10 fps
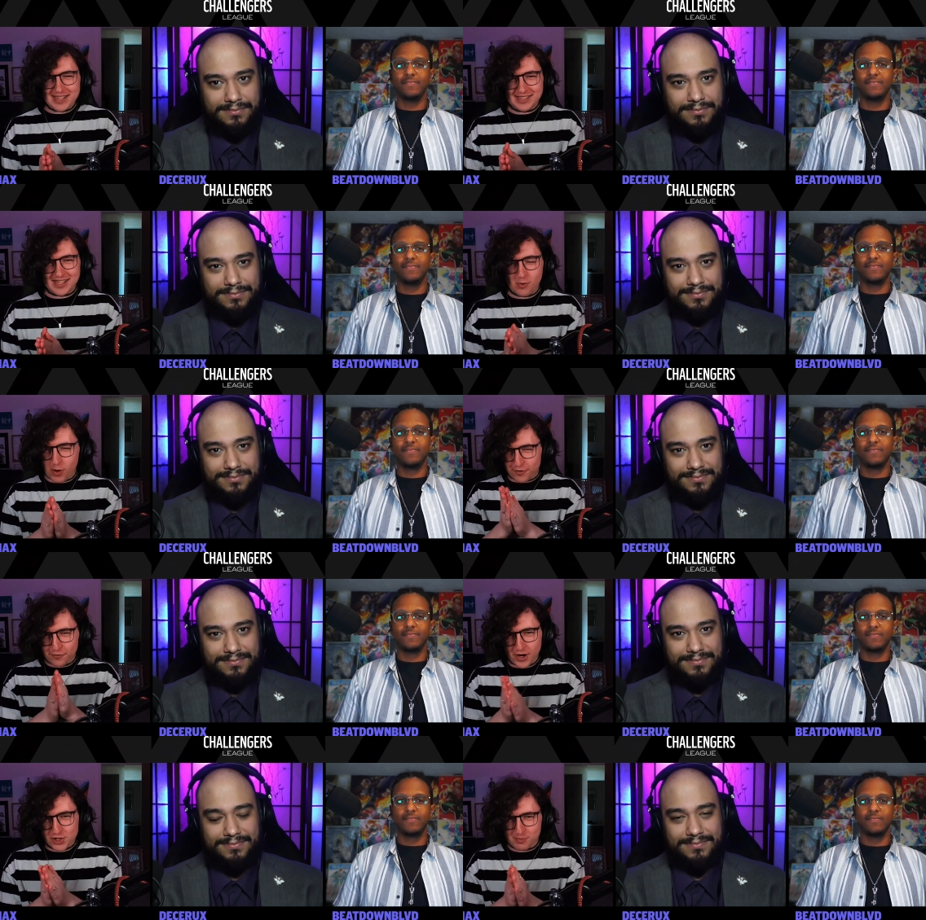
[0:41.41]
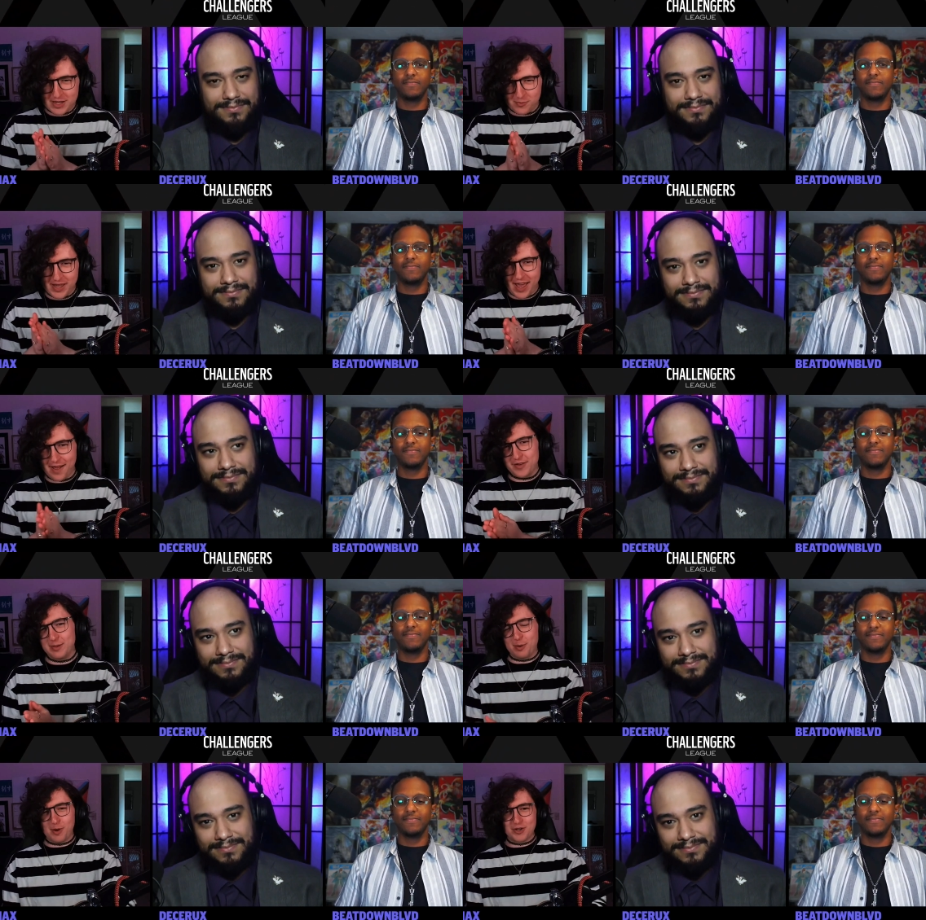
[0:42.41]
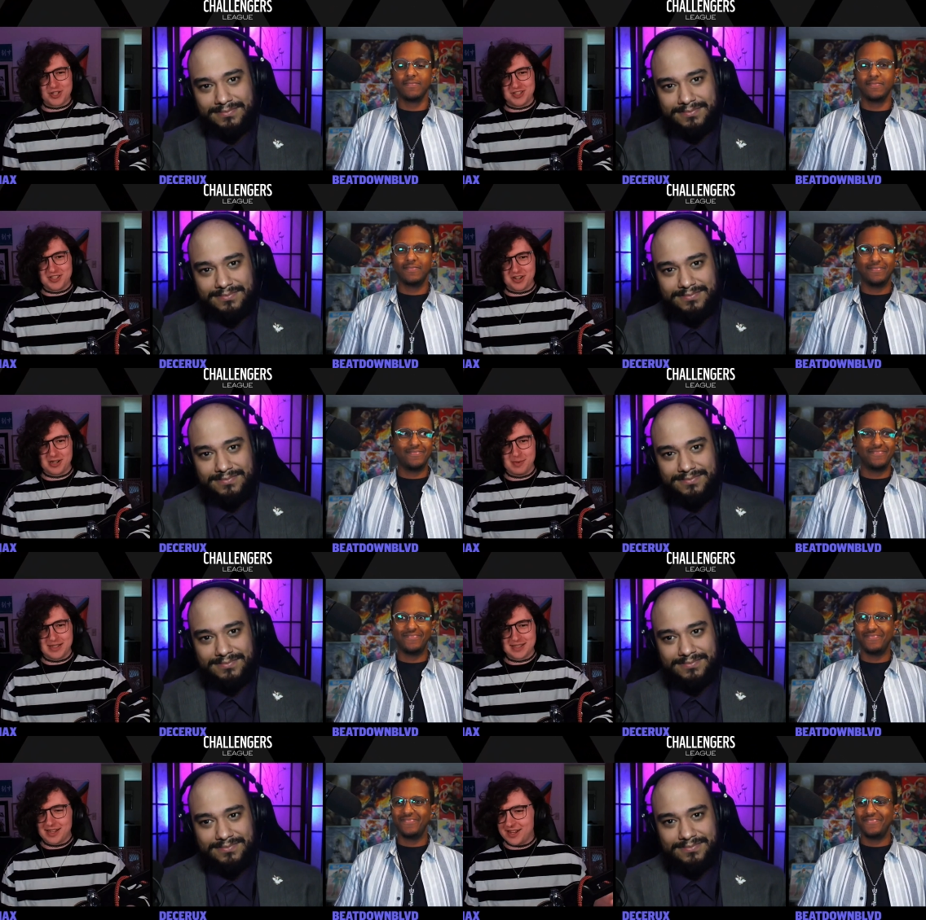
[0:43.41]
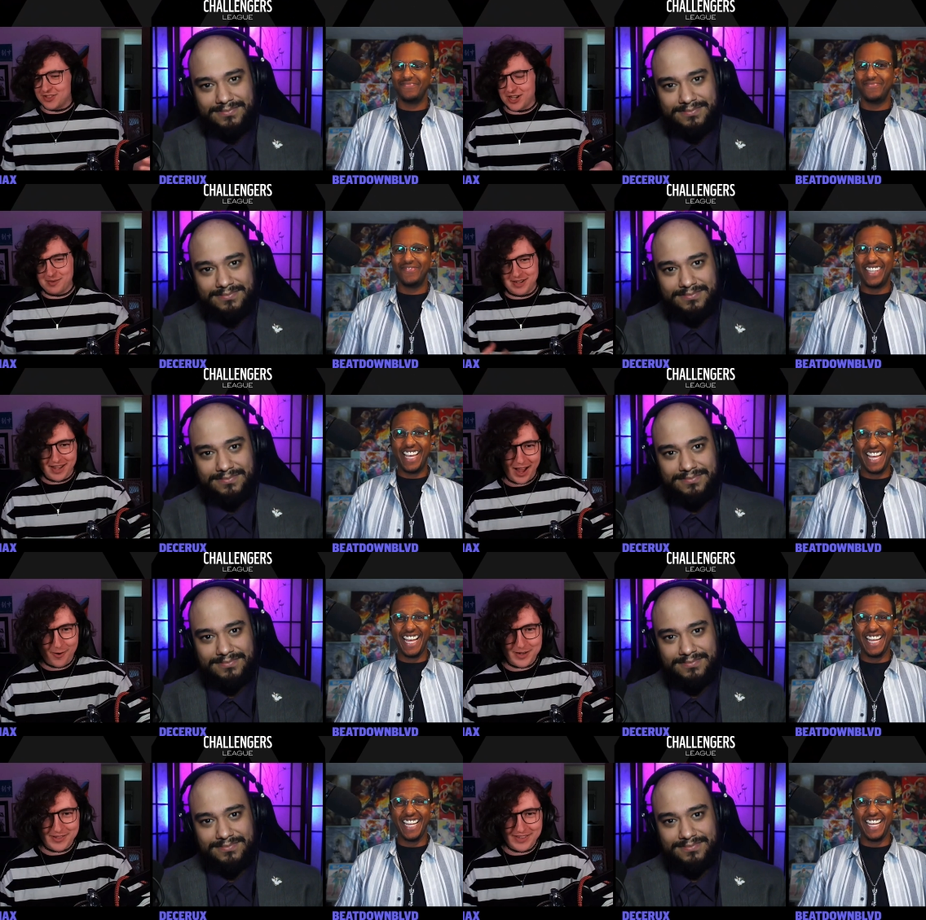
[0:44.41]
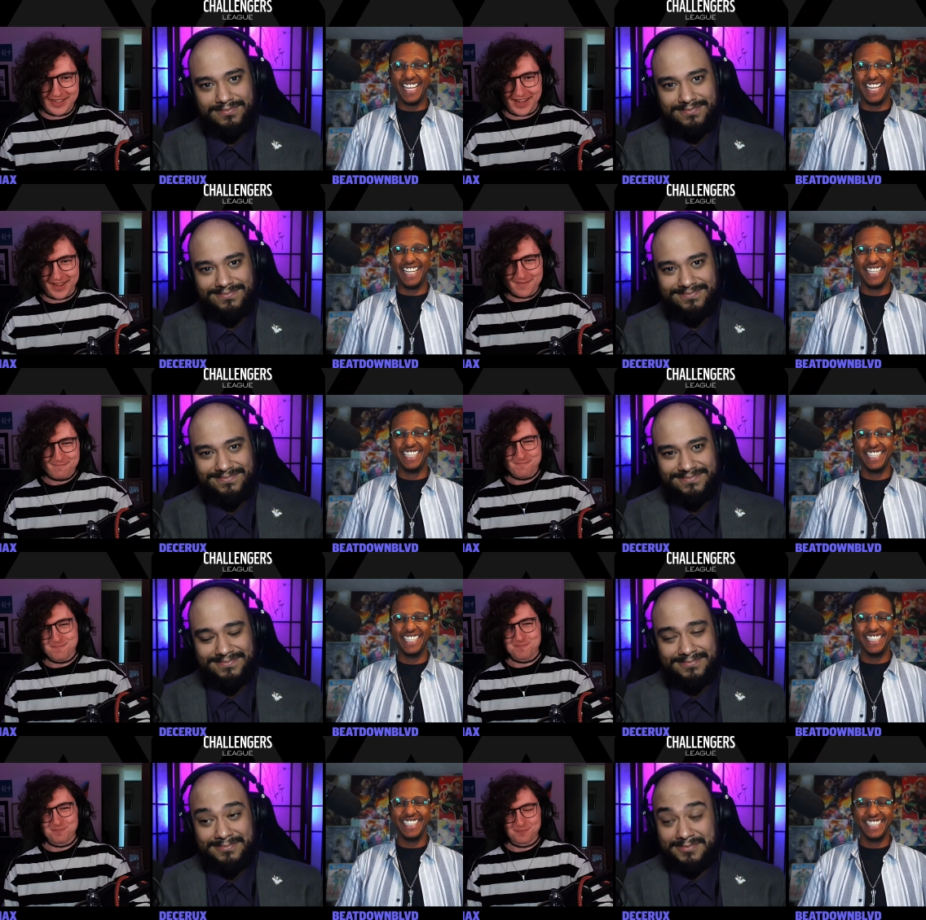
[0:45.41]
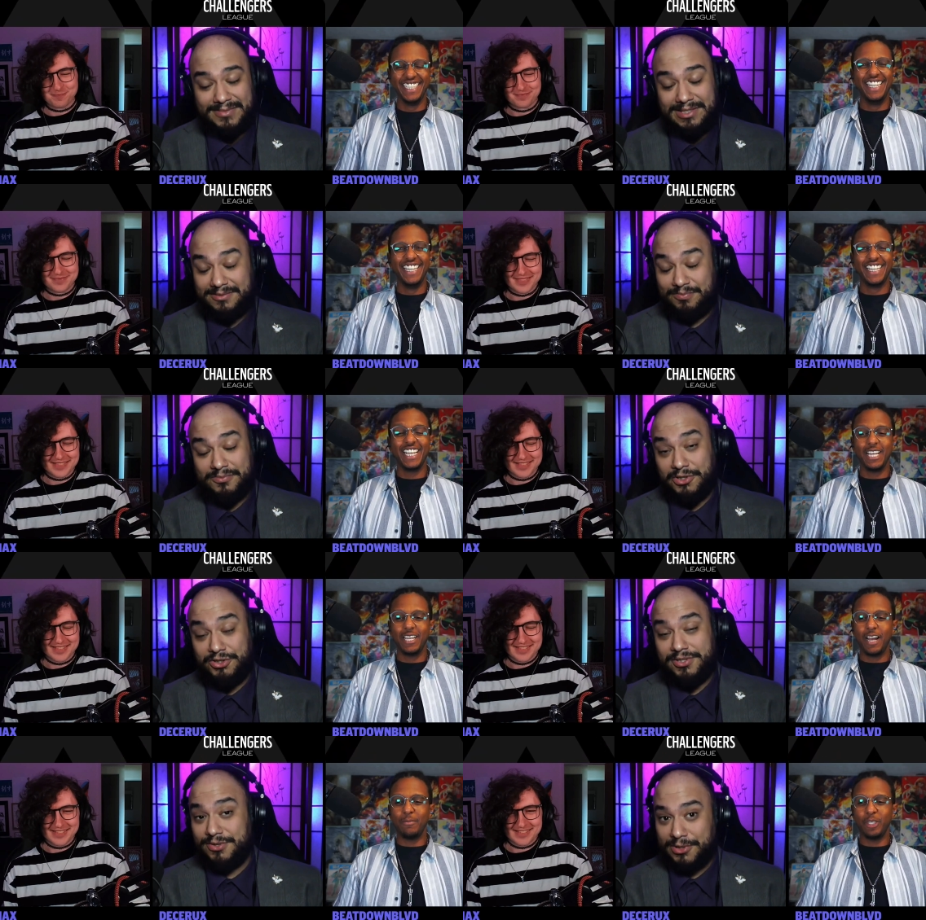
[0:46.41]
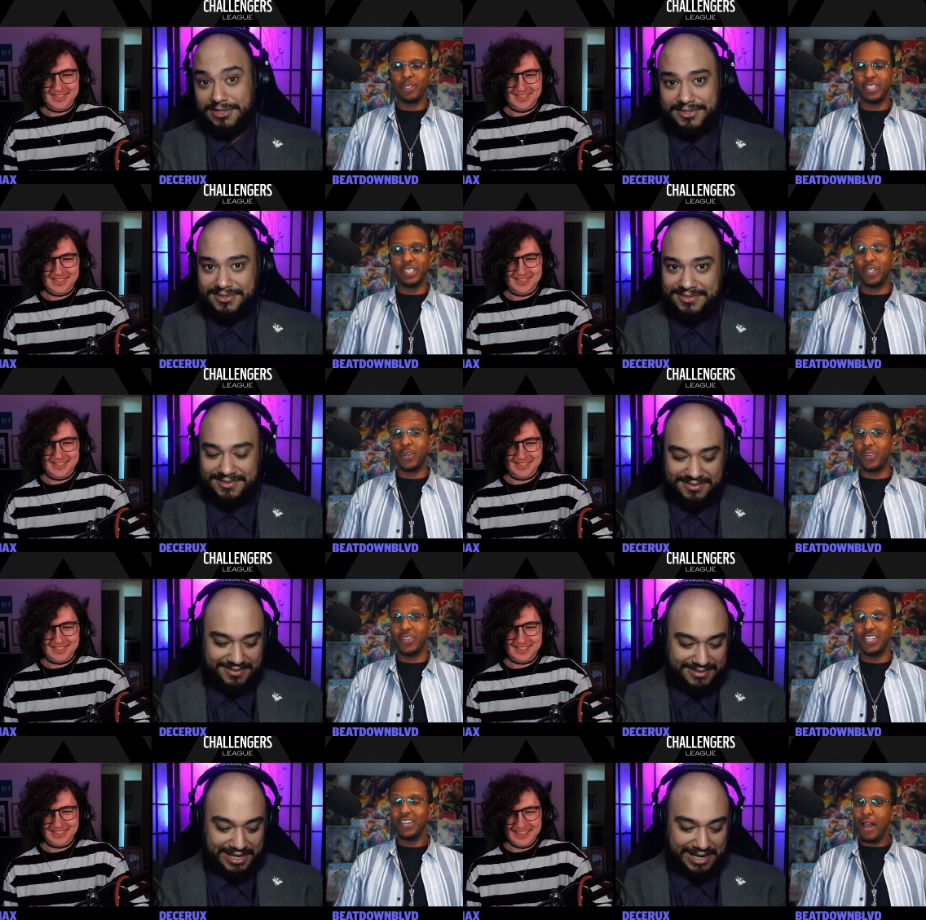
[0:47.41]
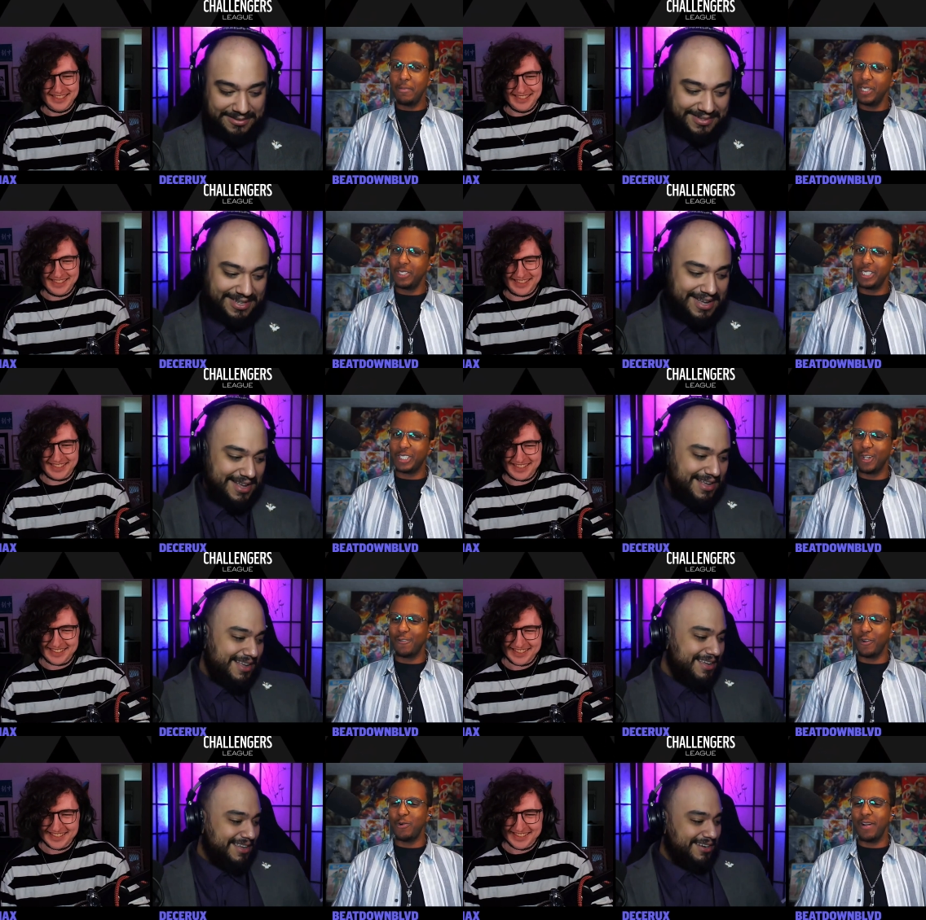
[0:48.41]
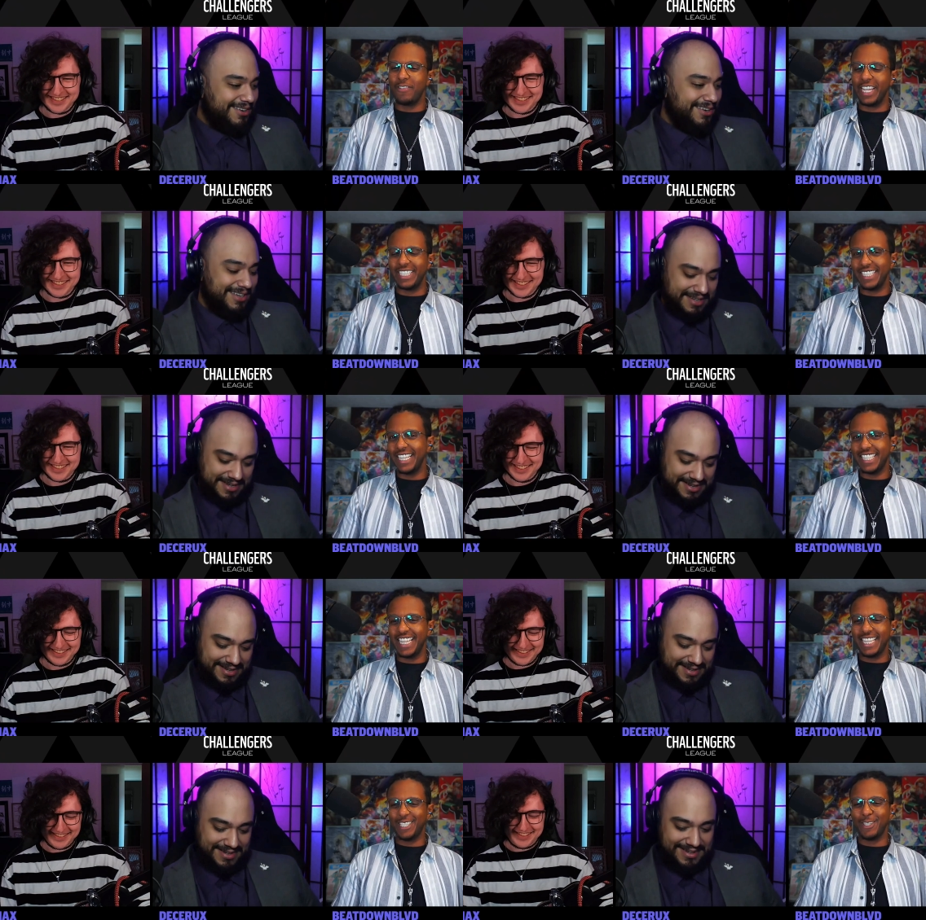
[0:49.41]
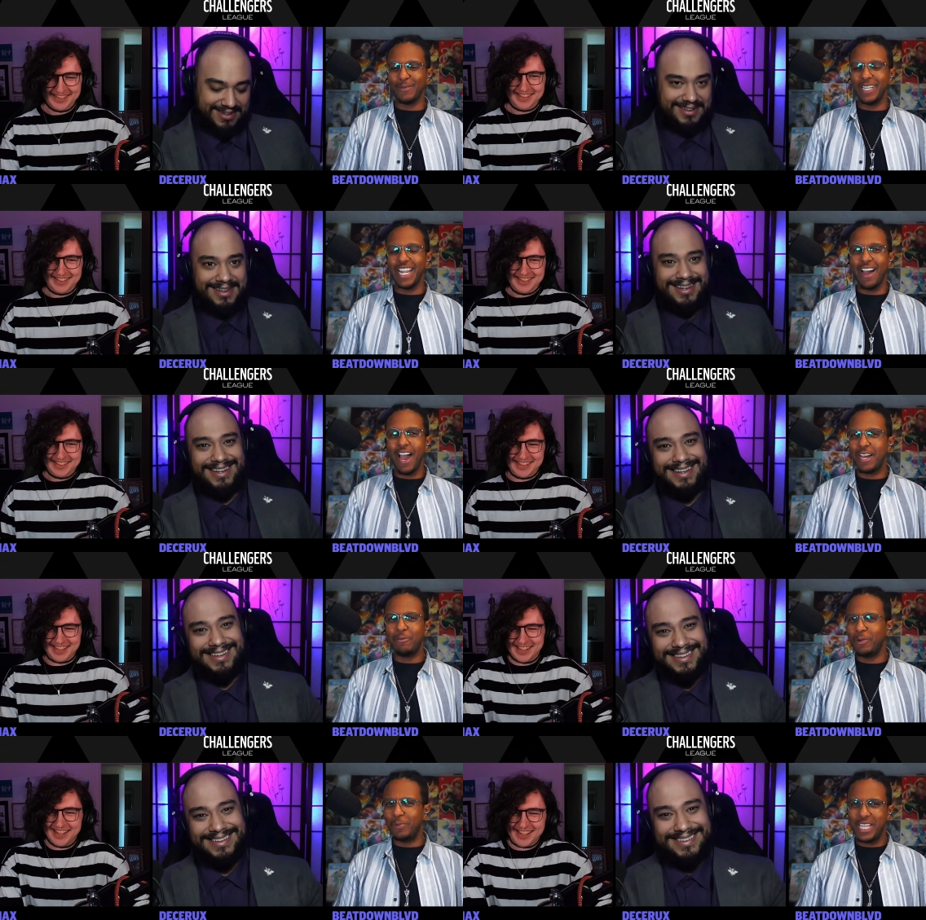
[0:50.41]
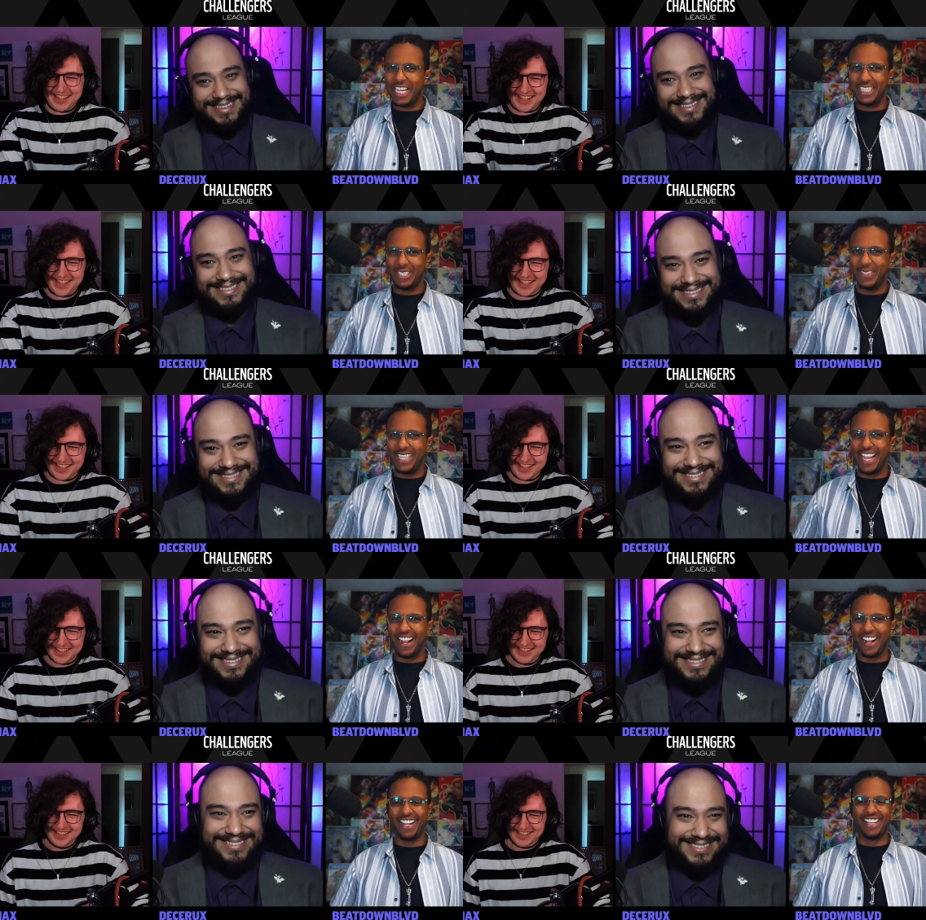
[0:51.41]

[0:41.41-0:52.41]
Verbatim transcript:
Speaker 1: to see what fresh meat we have in the promotion tournament. Uh, gentlemen, how are we doing today?
Speaker 2: Good choice of words. Concerned. I'm yeah. a little concerned for whoever no. gets sent to that tournament now. I don't know what you guys doing there.